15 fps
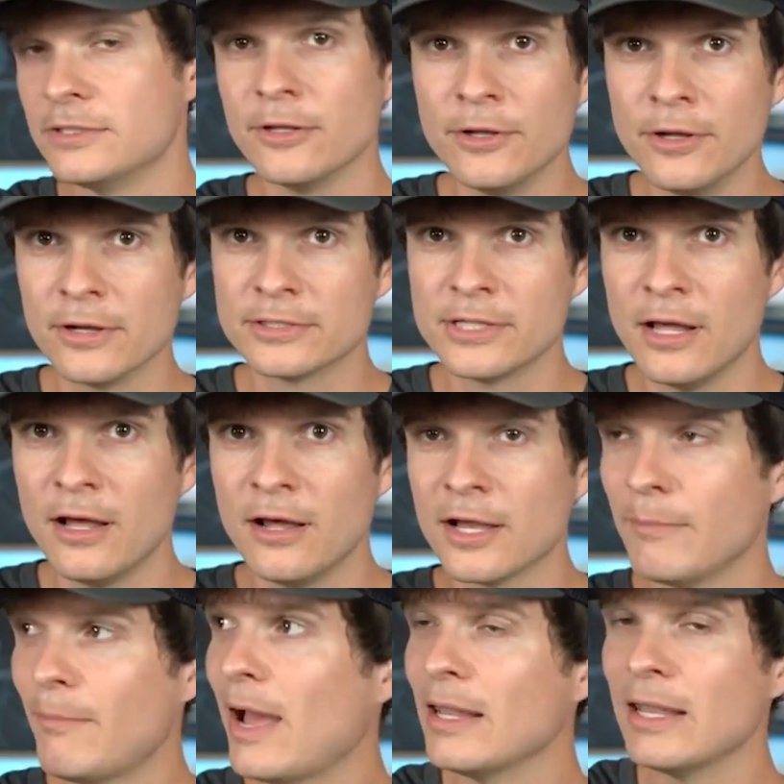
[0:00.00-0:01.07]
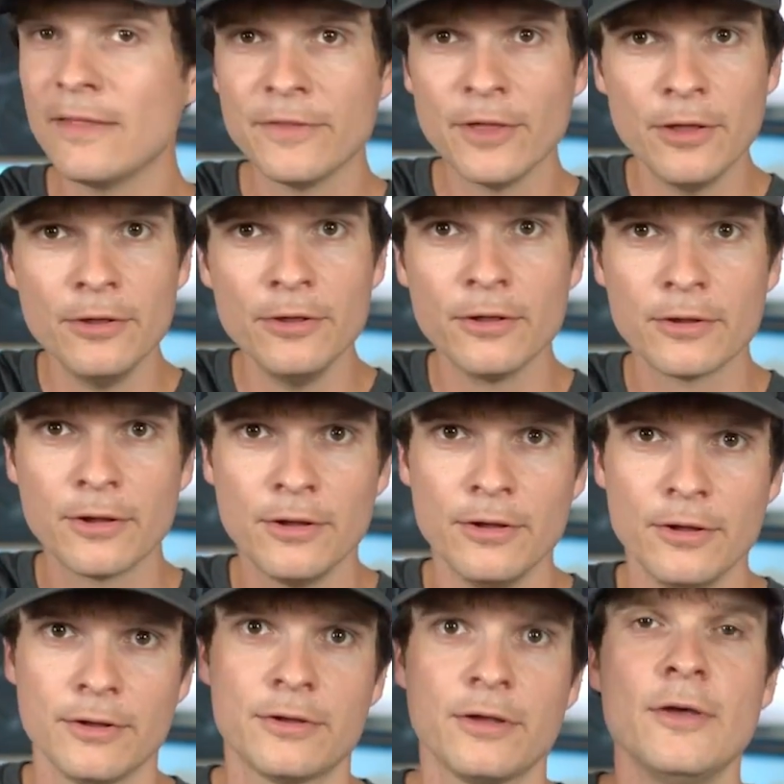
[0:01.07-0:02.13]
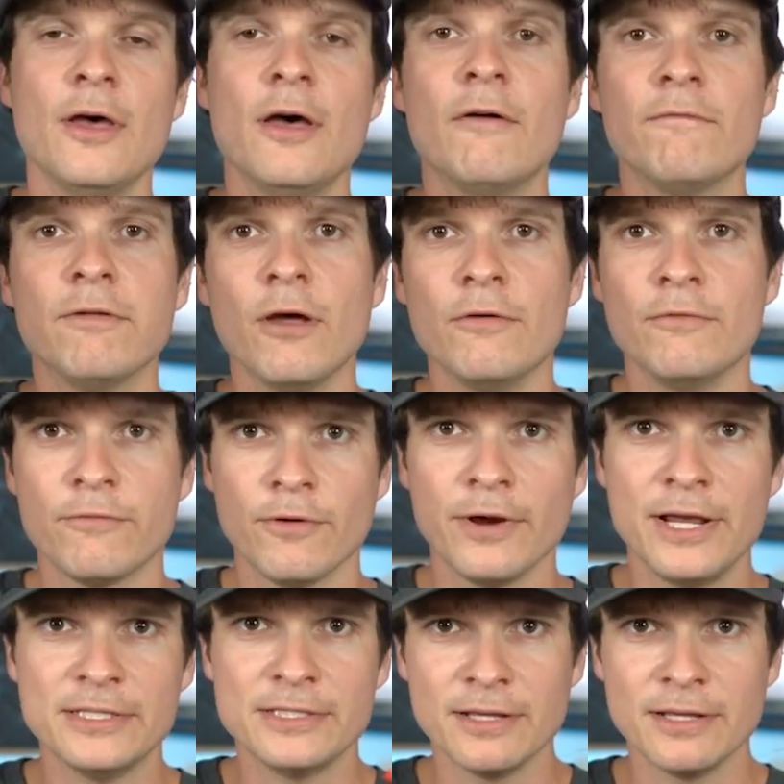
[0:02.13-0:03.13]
If the hook's hung, it might let the hook float free.